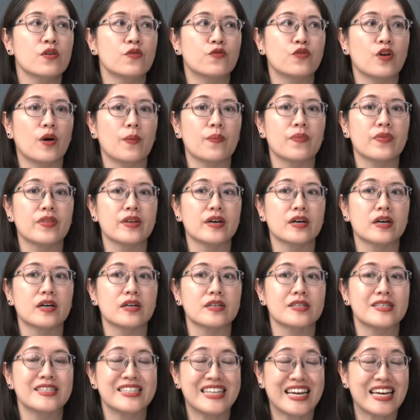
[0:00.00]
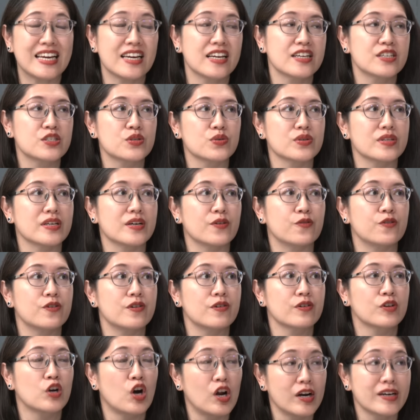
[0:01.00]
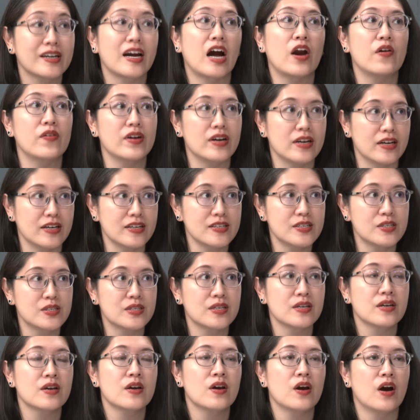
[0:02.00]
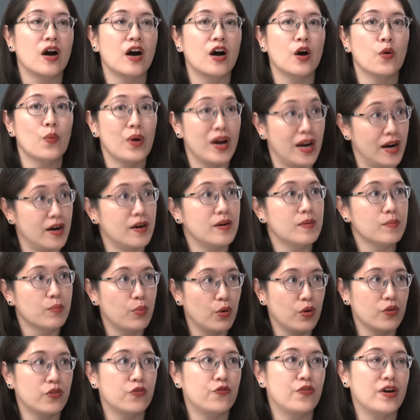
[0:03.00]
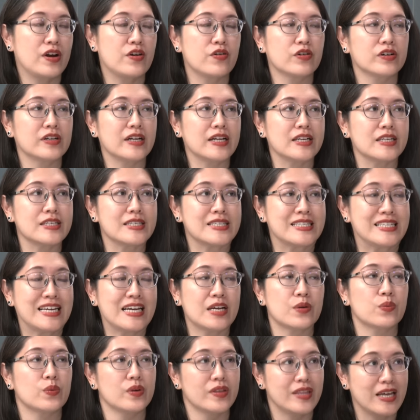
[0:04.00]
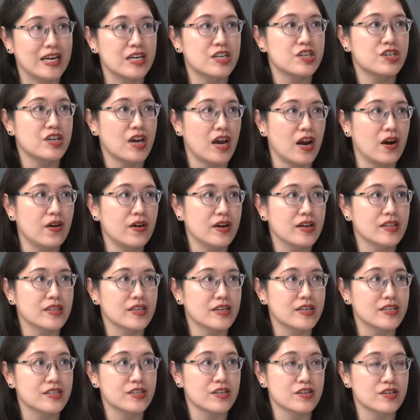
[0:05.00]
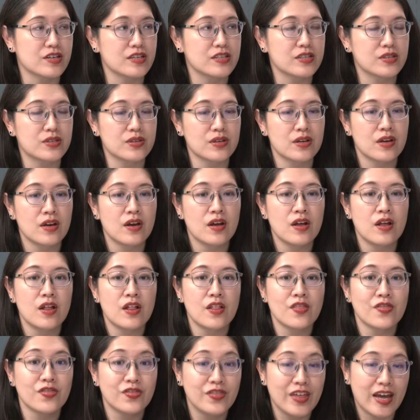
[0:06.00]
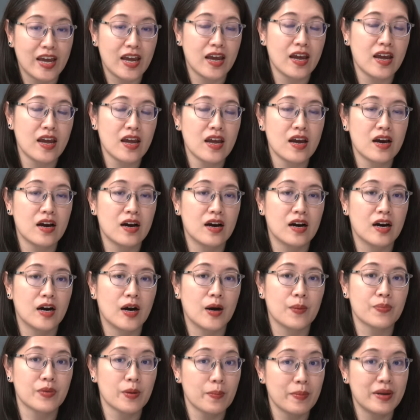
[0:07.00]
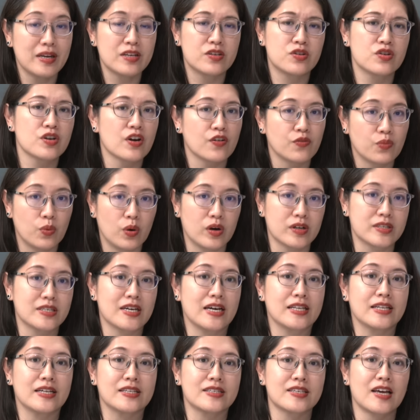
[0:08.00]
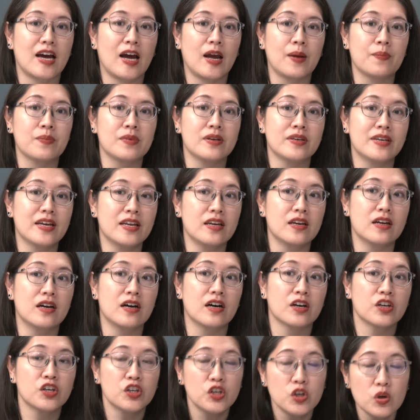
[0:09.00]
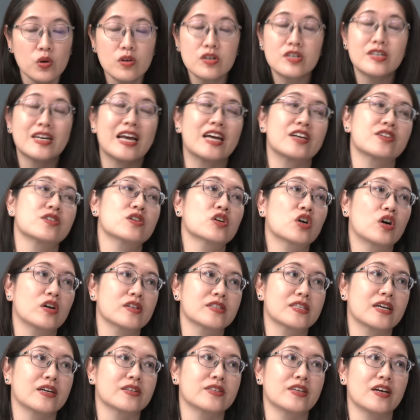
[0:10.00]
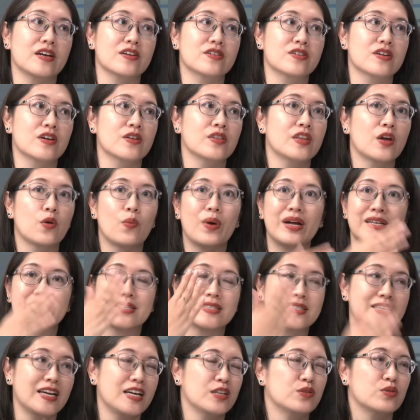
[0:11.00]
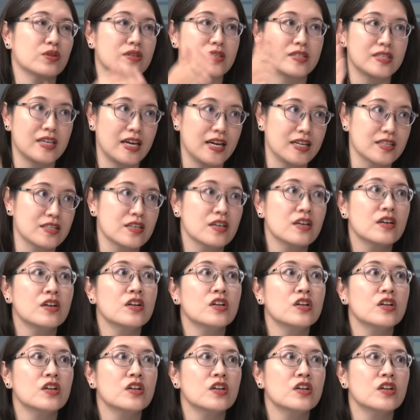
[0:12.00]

from the state list to the concurrent list, where both federal and state would then share in the decisions, they, the Ministry of Water at the time, did a huge national consultation. They went state to state